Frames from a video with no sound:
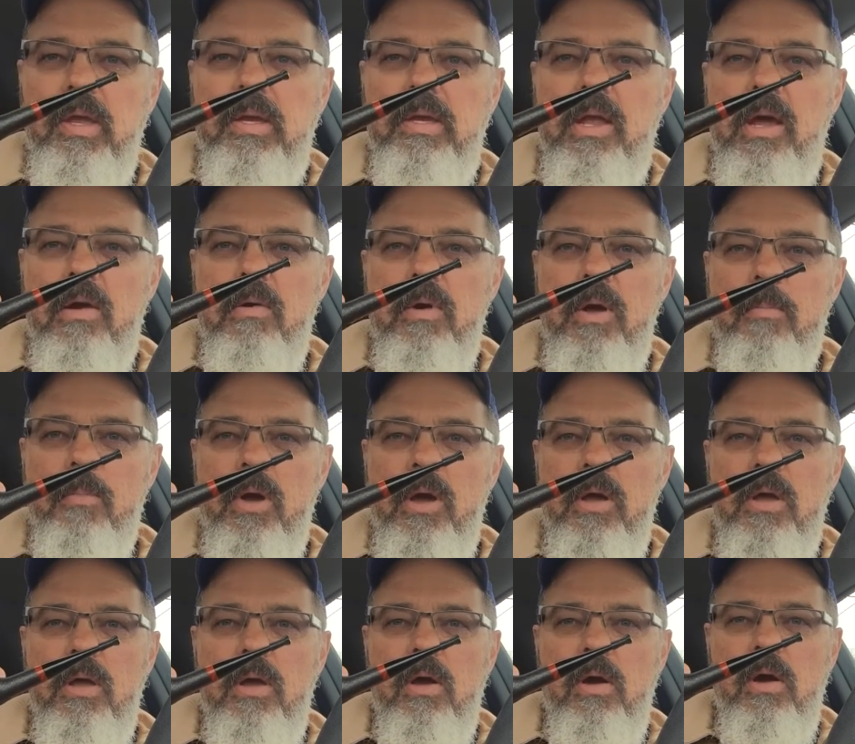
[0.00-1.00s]
And now I'm
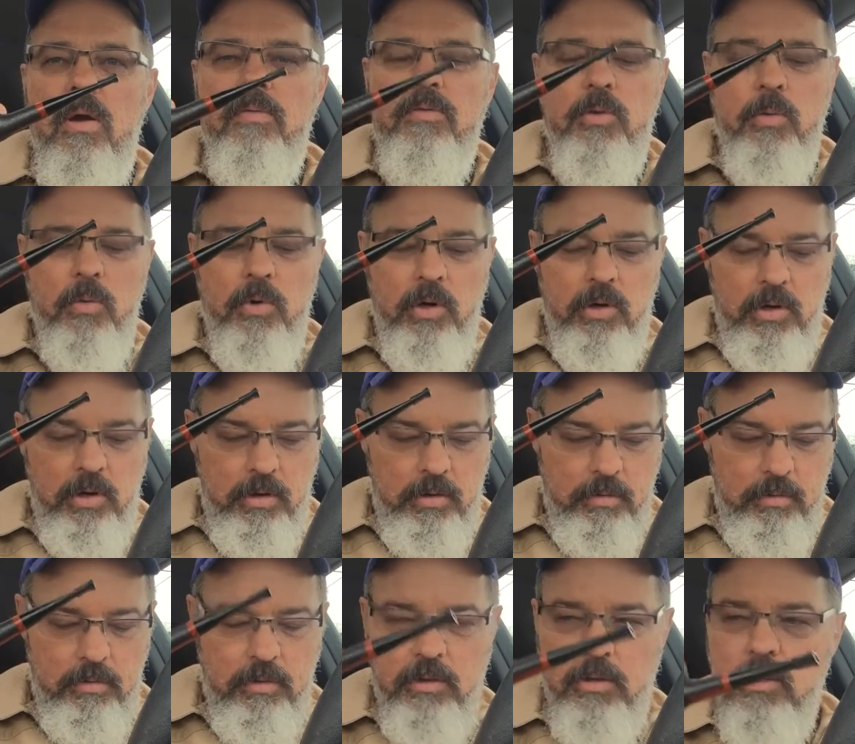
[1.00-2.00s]
off to work.
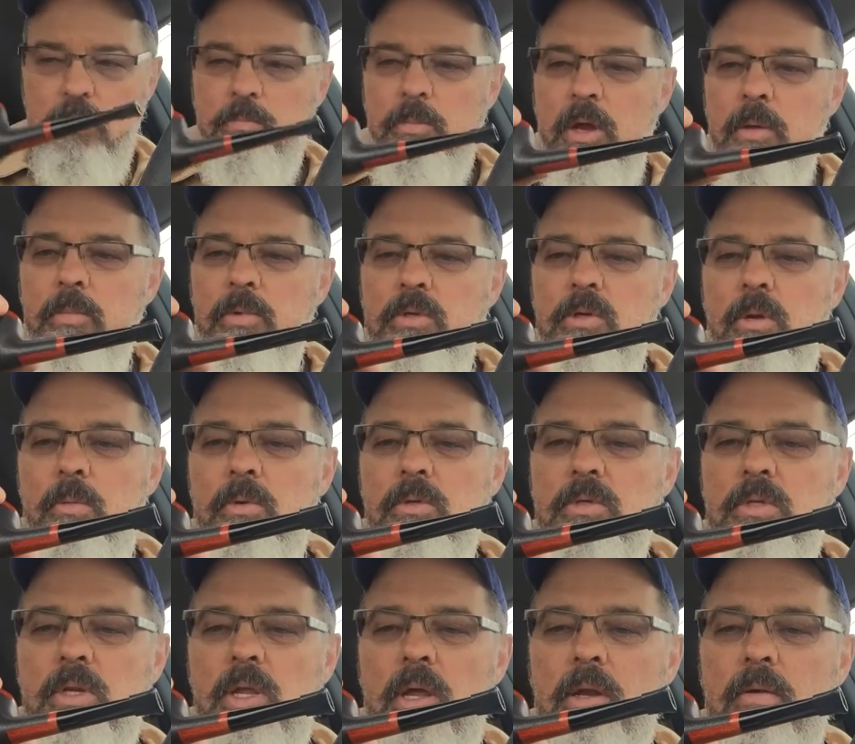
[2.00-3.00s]
This pipe is
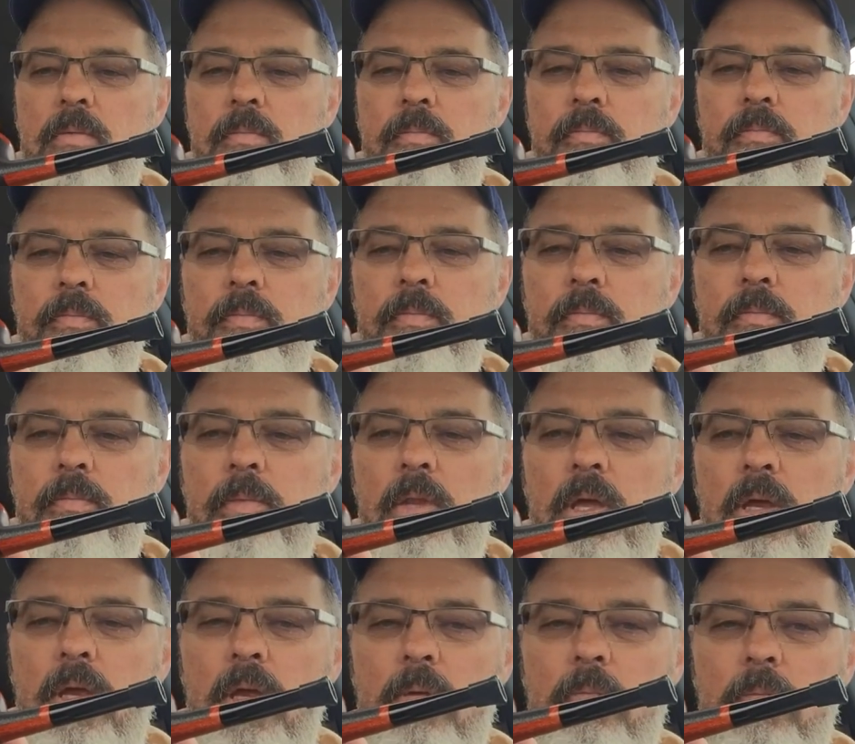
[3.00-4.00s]
almost done.
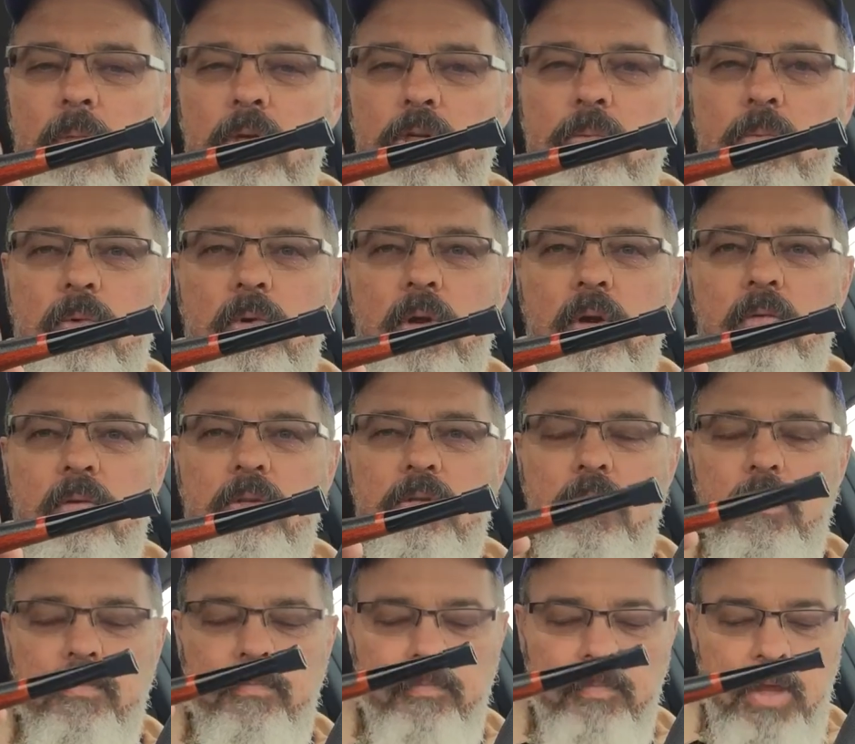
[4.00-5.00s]
Not getting much more out of it.
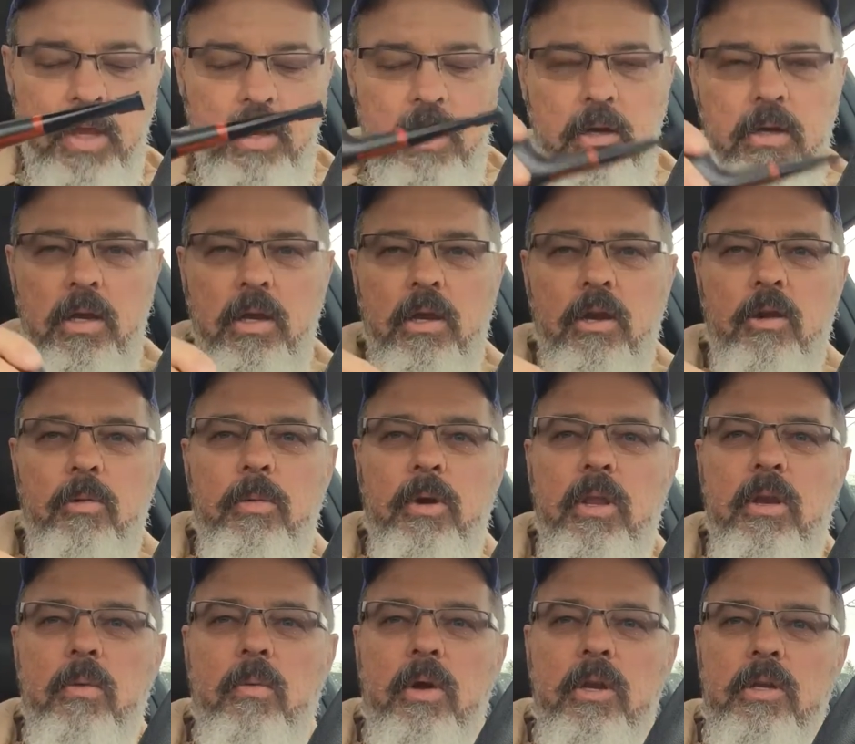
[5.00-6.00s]
So take care,
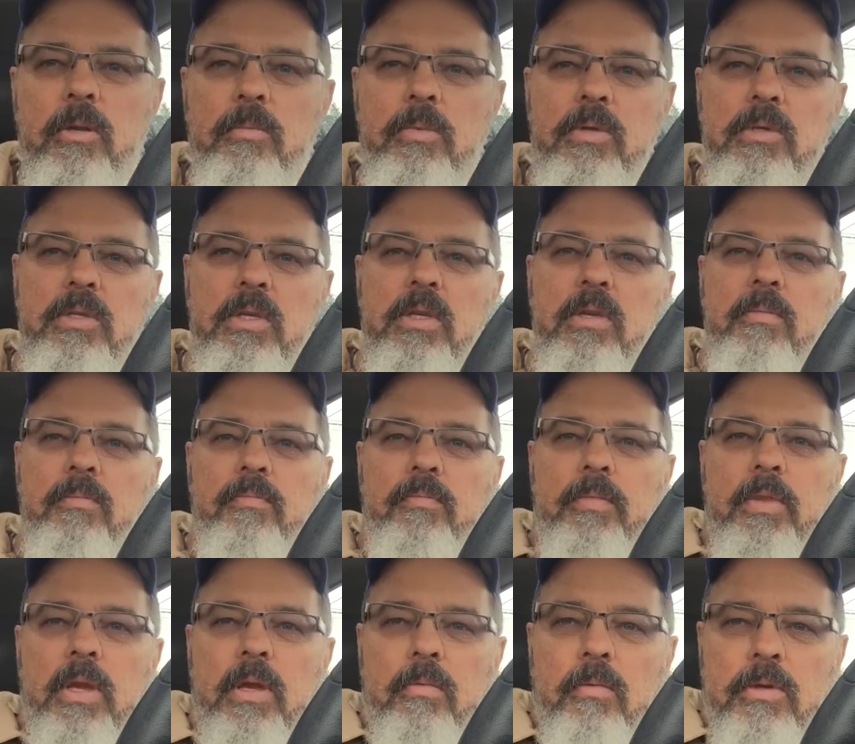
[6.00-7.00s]
everybody in the YTPC.
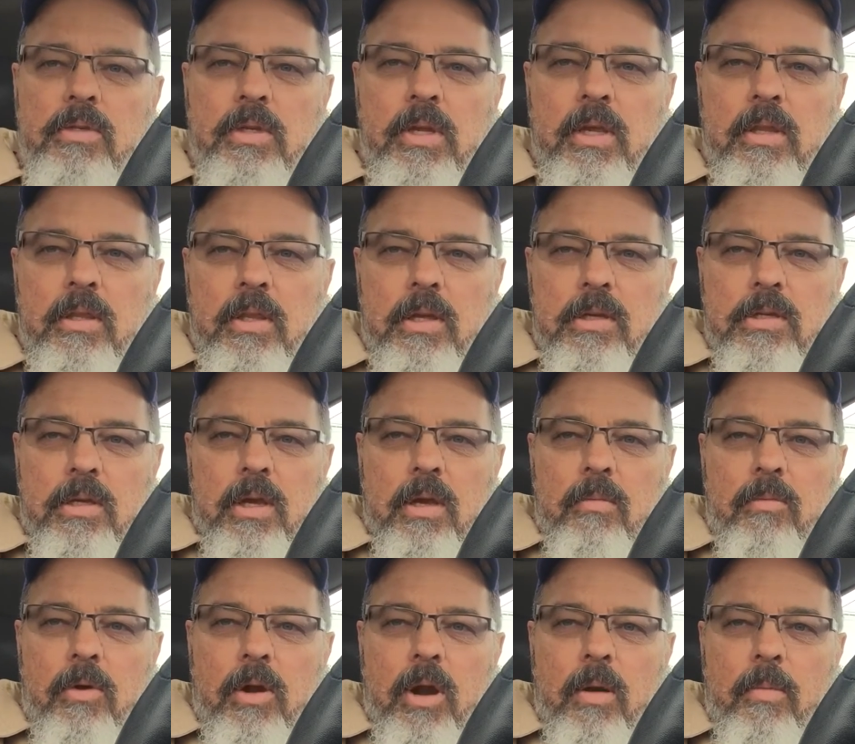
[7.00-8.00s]
And once again, thanks
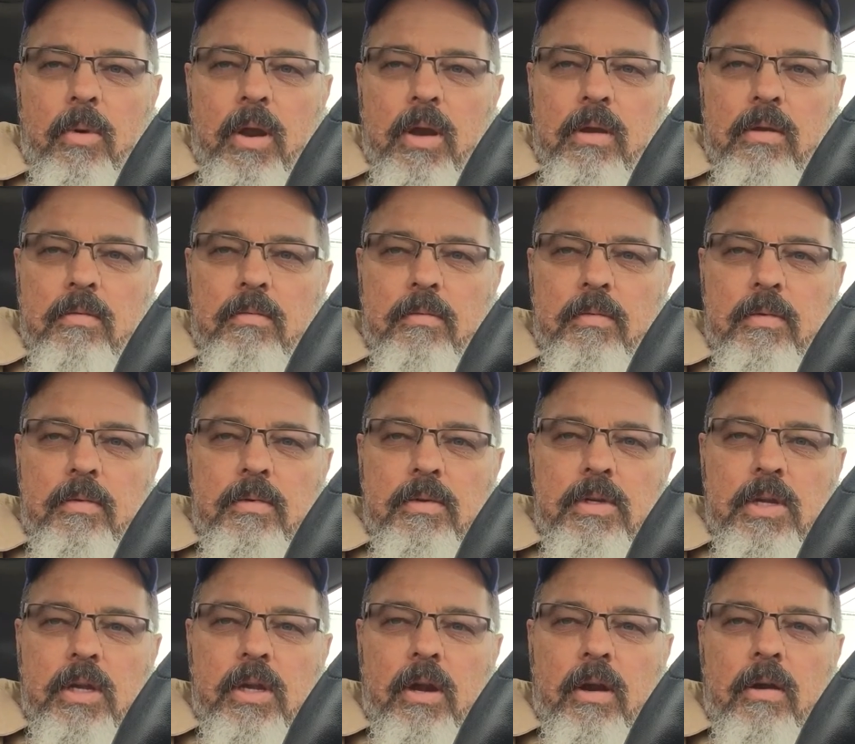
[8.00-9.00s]
again, Briar Brandon.
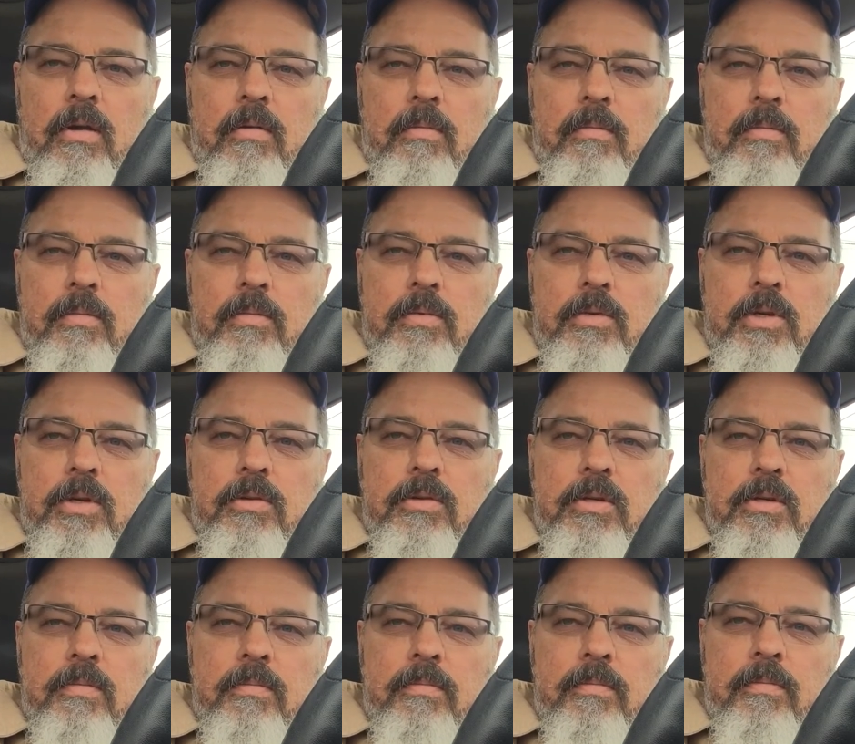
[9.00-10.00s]
Take care.
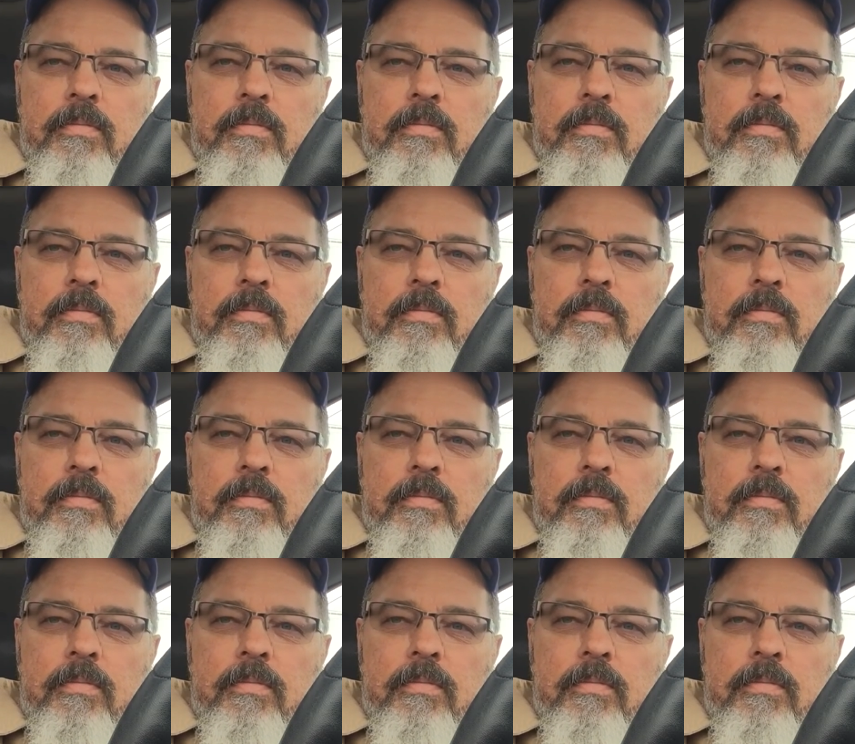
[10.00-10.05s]
Cheers.